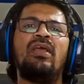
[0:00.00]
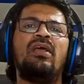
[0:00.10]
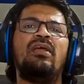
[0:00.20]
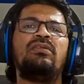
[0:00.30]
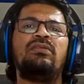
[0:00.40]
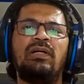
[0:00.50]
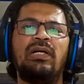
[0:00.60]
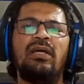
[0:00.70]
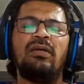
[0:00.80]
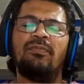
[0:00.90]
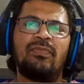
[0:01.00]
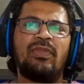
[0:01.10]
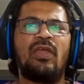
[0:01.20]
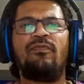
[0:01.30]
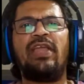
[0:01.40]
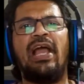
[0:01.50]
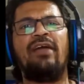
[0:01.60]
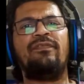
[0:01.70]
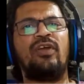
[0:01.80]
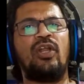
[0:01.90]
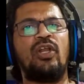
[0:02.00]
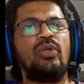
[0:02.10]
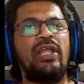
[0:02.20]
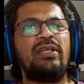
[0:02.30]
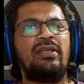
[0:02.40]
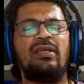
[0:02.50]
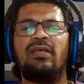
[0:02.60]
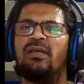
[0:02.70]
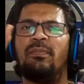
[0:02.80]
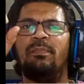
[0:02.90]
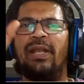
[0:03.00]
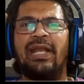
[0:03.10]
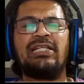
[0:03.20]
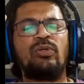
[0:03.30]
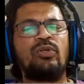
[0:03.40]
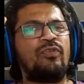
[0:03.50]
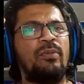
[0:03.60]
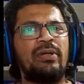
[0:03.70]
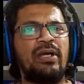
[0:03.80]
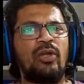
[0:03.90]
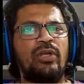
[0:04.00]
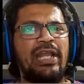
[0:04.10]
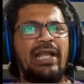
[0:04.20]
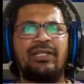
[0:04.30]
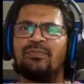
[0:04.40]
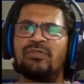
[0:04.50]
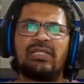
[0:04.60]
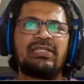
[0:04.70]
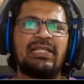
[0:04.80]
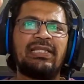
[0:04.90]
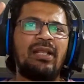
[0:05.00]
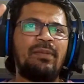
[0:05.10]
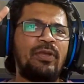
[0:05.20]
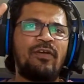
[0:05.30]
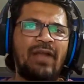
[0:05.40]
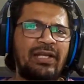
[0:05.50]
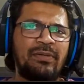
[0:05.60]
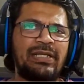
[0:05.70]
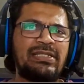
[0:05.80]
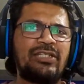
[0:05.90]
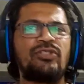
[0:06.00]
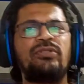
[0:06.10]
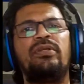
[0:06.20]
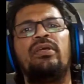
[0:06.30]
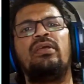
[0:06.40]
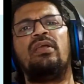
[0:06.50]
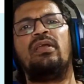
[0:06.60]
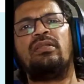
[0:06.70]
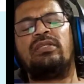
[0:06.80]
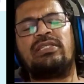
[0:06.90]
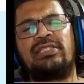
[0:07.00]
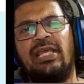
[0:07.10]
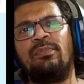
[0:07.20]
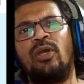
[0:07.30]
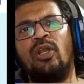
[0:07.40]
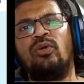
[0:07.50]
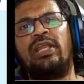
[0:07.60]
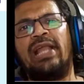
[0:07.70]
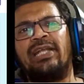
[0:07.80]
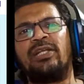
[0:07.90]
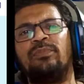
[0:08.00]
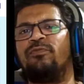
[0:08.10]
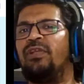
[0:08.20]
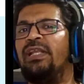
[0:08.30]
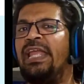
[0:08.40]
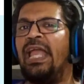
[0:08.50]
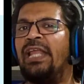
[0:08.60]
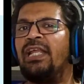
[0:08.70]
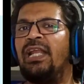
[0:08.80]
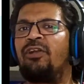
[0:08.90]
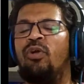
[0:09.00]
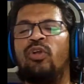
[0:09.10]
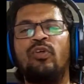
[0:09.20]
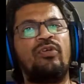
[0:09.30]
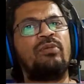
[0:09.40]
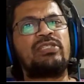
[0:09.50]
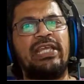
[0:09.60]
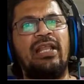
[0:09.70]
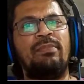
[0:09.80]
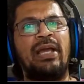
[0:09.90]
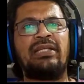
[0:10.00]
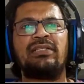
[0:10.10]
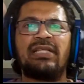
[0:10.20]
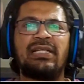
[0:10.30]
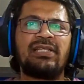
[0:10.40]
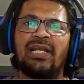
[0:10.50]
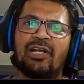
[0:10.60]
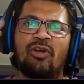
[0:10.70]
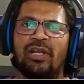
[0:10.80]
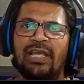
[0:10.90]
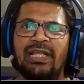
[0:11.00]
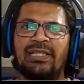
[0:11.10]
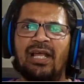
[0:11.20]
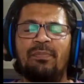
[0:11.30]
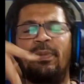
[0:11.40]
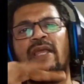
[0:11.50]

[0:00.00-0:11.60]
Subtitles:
Third, we have chlorine break down to form chlorine atoms, that's enthalpy of atomization. The same chlorine atom will gain electron to form Cl minus, that's electron gain enthalpy.